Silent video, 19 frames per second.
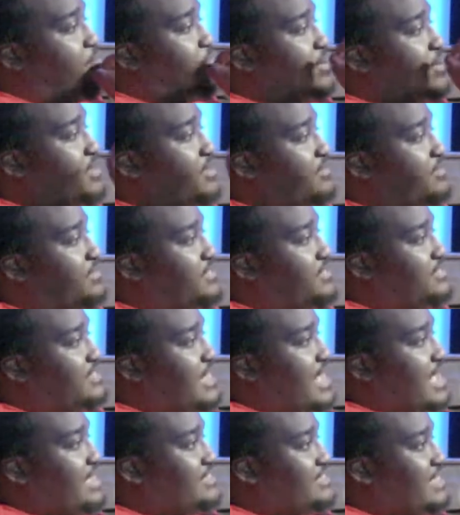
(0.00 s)
But
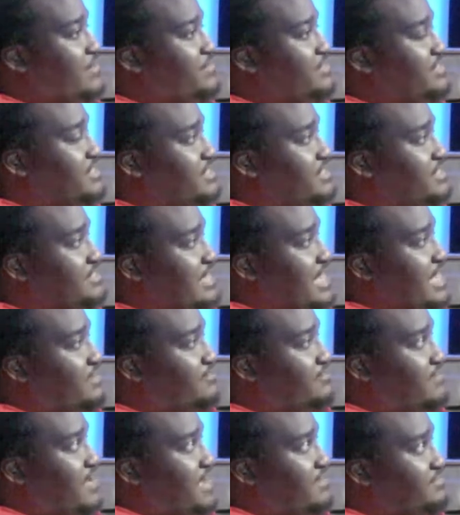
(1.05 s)
I would say these
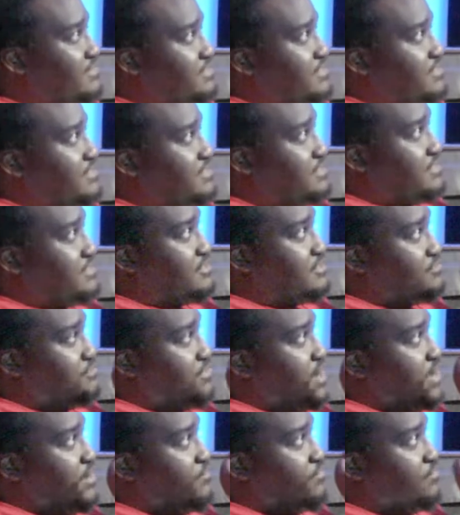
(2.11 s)
last 5 or 6 years is
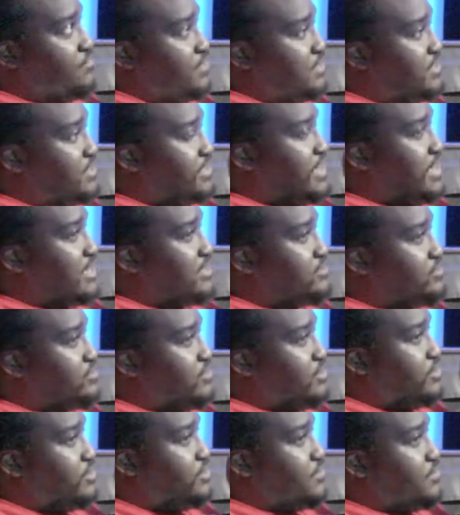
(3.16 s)
when I really kind of
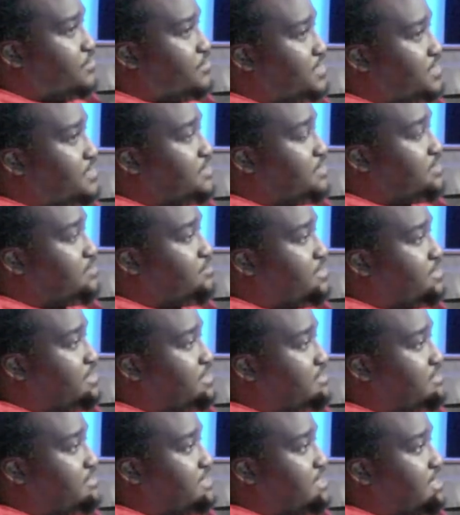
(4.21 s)
started to hone in. And it's
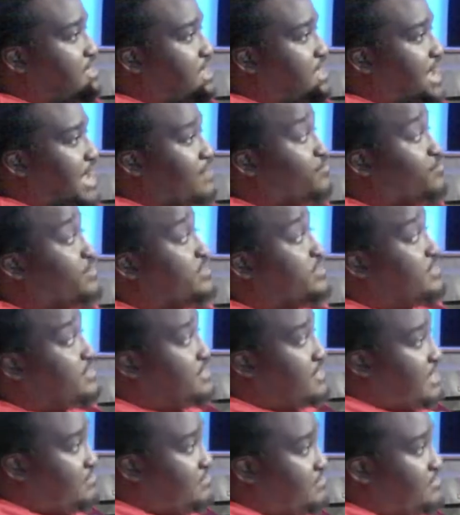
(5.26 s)
because I
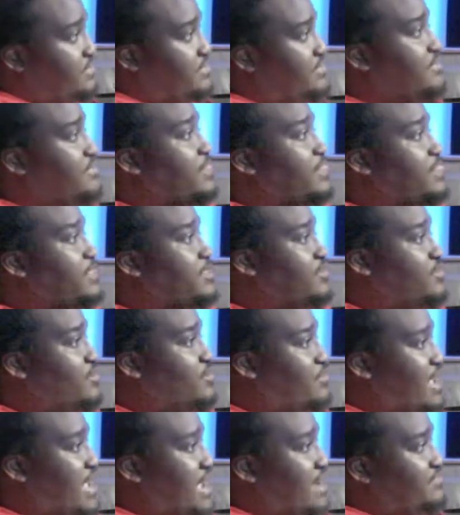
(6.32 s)
rediscovered, you
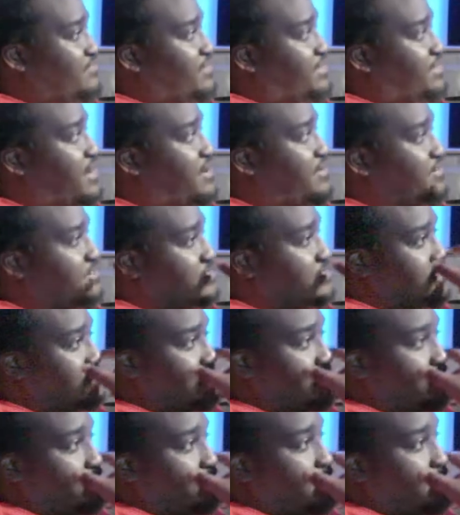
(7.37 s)
know, my African heritage.